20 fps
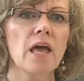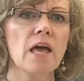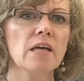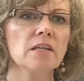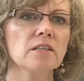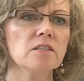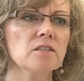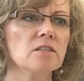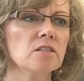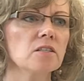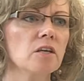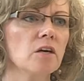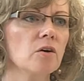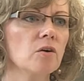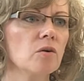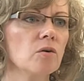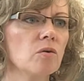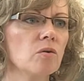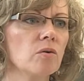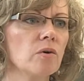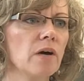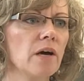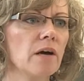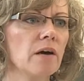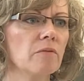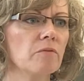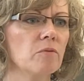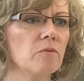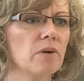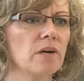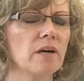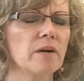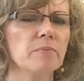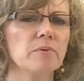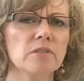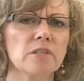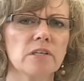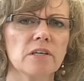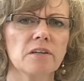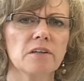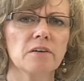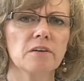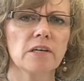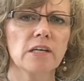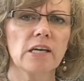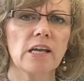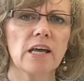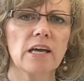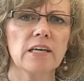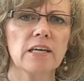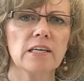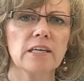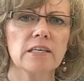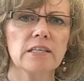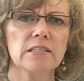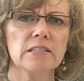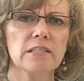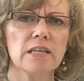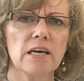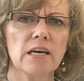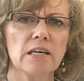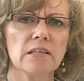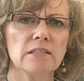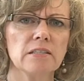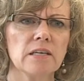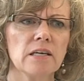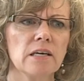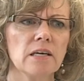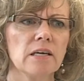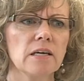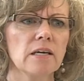And so what I particularly like is that